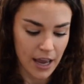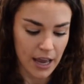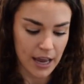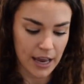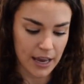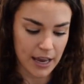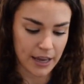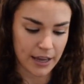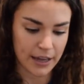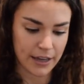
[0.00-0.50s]

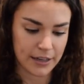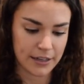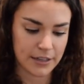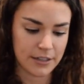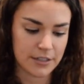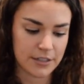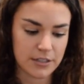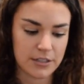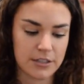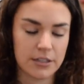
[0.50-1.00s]

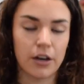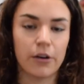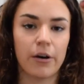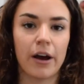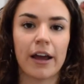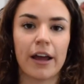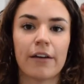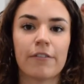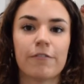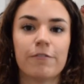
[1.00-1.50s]
And so
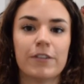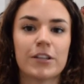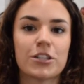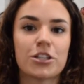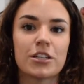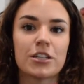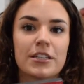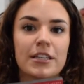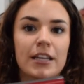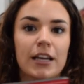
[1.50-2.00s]
I have
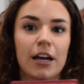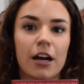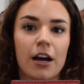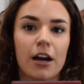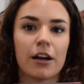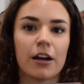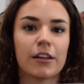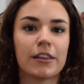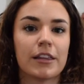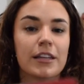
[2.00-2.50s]
Vicious
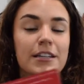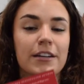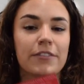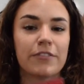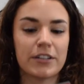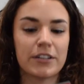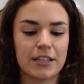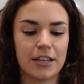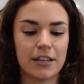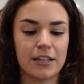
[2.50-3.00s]
here. The
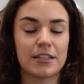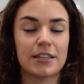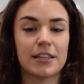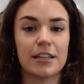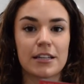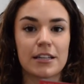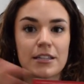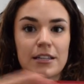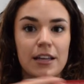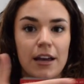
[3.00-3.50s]
difference is
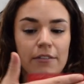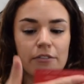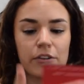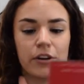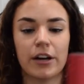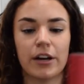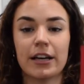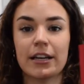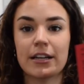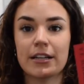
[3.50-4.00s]
this
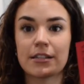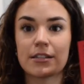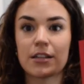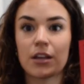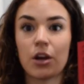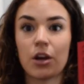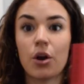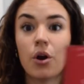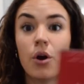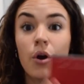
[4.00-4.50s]
cover is
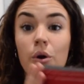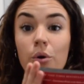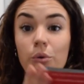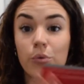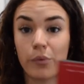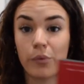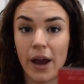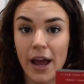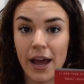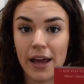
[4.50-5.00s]

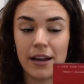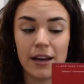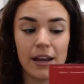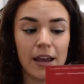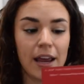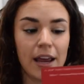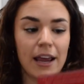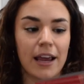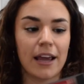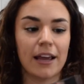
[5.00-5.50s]
red
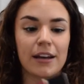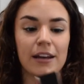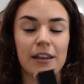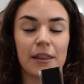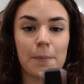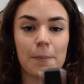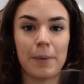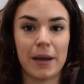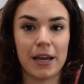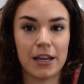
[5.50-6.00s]
and
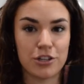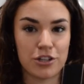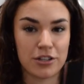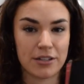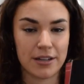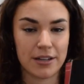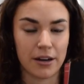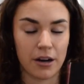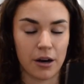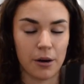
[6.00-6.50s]
the
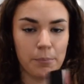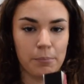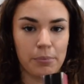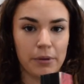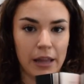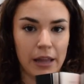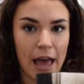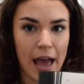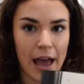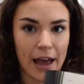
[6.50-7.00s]
pages here are
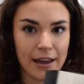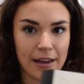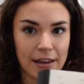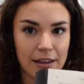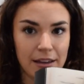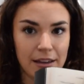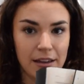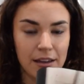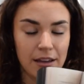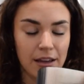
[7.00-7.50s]
black.
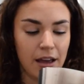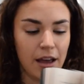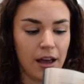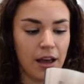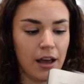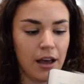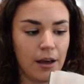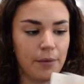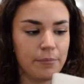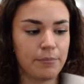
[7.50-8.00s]

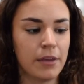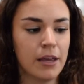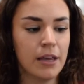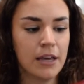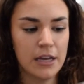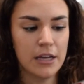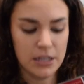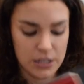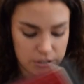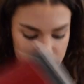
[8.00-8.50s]

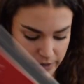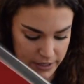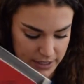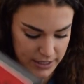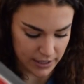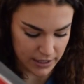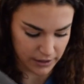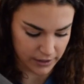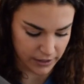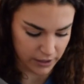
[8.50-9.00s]
So I
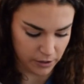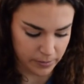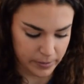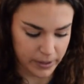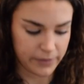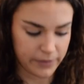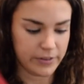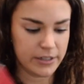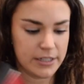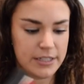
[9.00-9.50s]
did a little
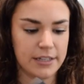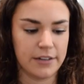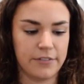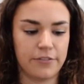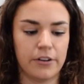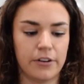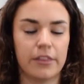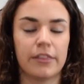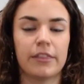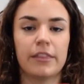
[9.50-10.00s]
bit of a
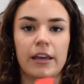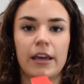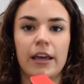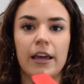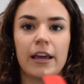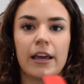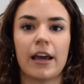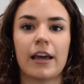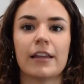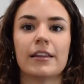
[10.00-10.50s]
different
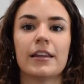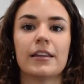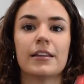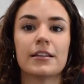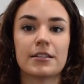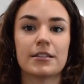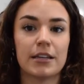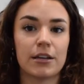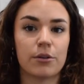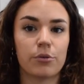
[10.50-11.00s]
thing, and then the
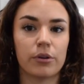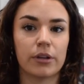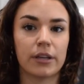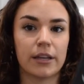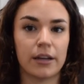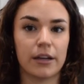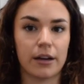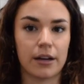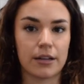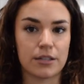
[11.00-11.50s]
sequel
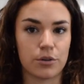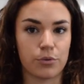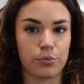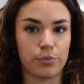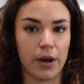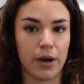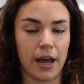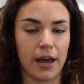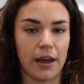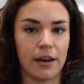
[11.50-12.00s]
here has a
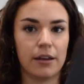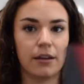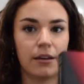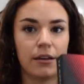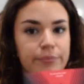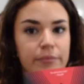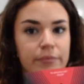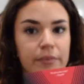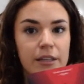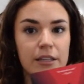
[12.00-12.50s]
red
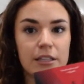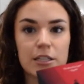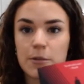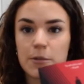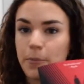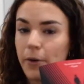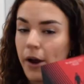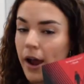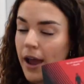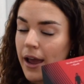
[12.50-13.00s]

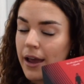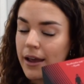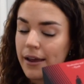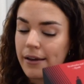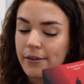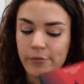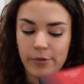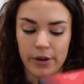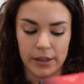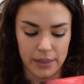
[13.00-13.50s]

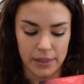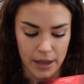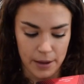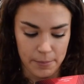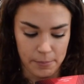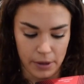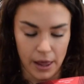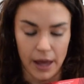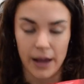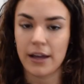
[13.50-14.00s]
spray with a
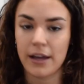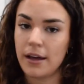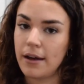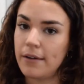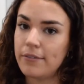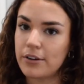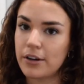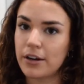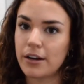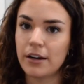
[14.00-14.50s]
black
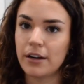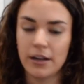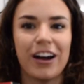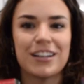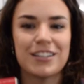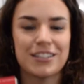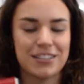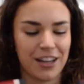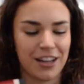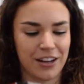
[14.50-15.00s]
cover. I
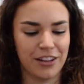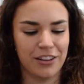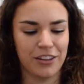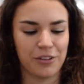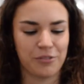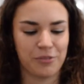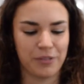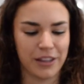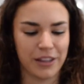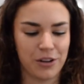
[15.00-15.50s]
just thought it
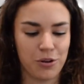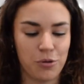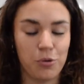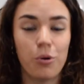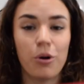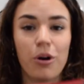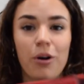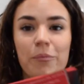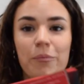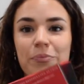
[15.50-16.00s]
looked really
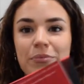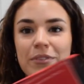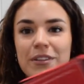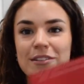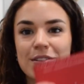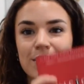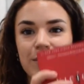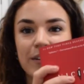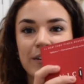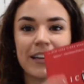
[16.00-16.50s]
cool.
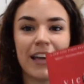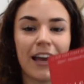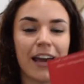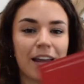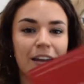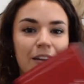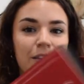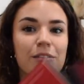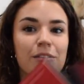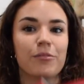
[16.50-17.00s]
So
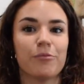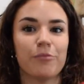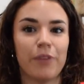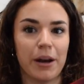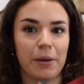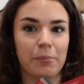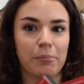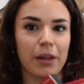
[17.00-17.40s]
again, red and